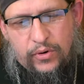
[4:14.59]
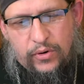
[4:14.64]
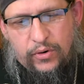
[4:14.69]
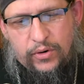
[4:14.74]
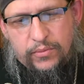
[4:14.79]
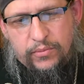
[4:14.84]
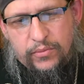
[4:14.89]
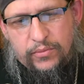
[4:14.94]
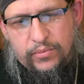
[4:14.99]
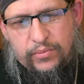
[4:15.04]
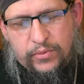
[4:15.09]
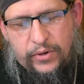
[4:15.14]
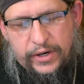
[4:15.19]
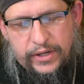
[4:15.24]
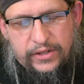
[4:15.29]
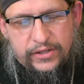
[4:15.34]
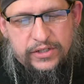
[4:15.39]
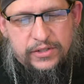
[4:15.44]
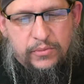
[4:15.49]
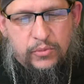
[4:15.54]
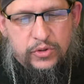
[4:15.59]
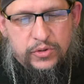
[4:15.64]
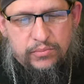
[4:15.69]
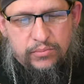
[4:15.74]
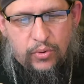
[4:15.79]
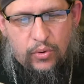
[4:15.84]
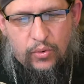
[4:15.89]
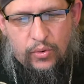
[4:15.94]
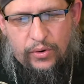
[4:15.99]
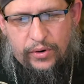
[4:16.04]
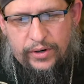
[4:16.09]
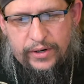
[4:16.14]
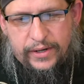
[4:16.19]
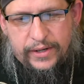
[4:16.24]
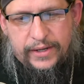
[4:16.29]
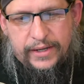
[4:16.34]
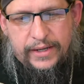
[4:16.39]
or perennialism was born.